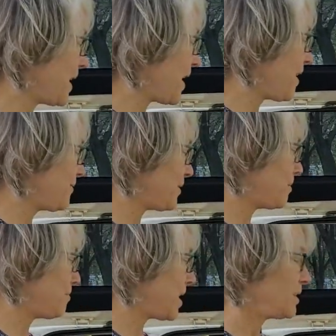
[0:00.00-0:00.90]
have a
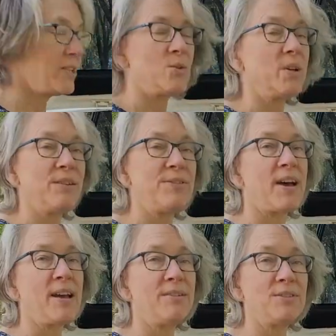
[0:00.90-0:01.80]
minus
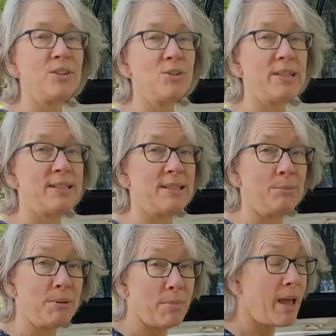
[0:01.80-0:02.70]
25 degree
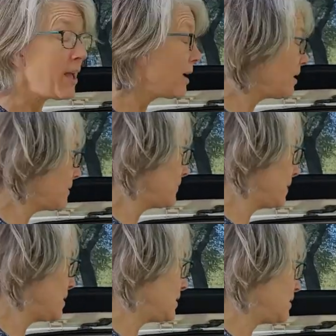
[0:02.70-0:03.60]
sleeping bag
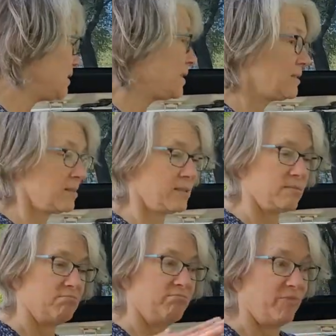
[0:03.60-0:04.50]
that's
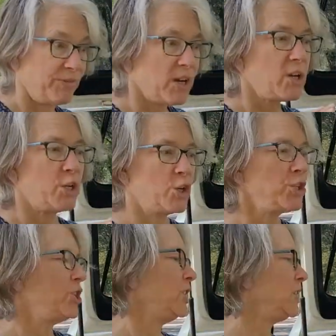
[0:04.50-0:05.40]
very
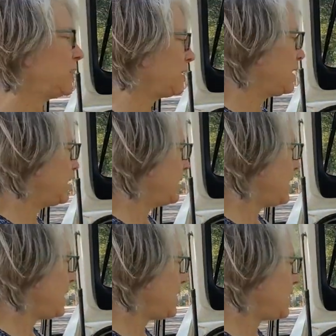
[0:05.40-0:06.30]
cushy.
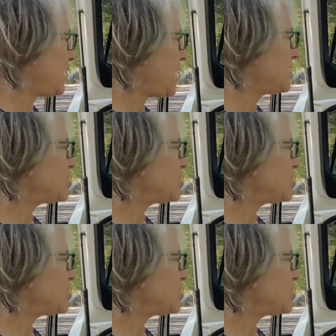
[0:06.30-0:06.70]
And I